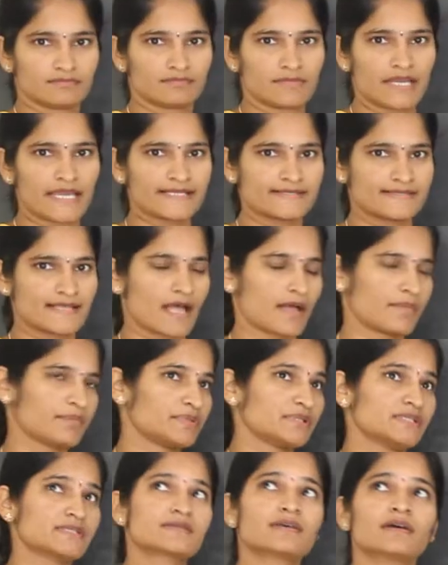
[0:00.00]

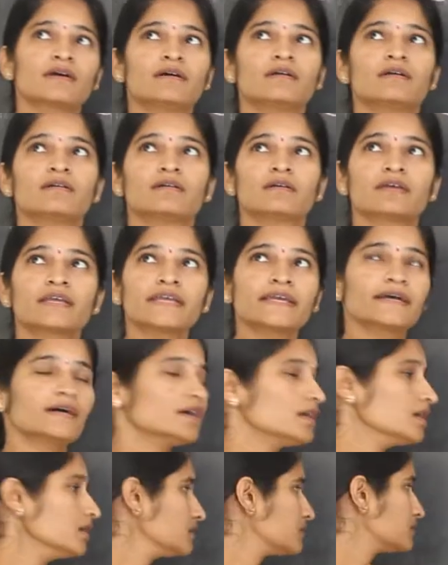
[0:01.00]
example.
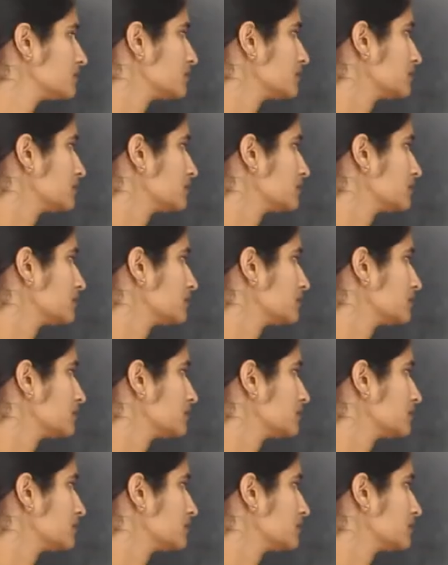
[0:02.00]
Here